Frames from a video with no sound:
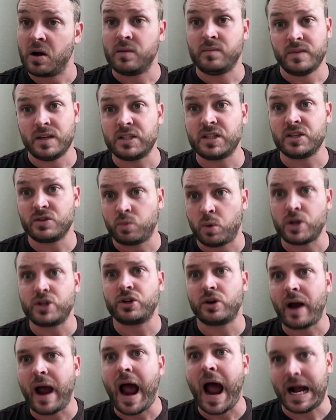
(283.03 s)
this is what
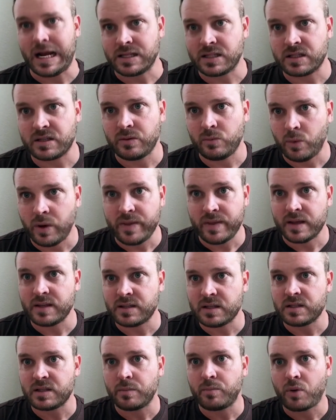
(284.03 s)
you're asked when this
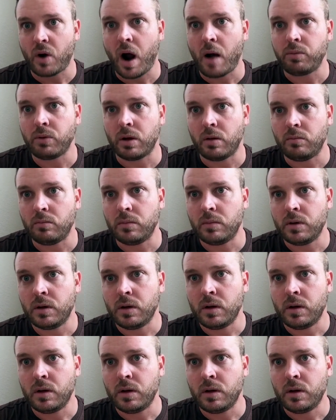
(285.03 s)
is the problem.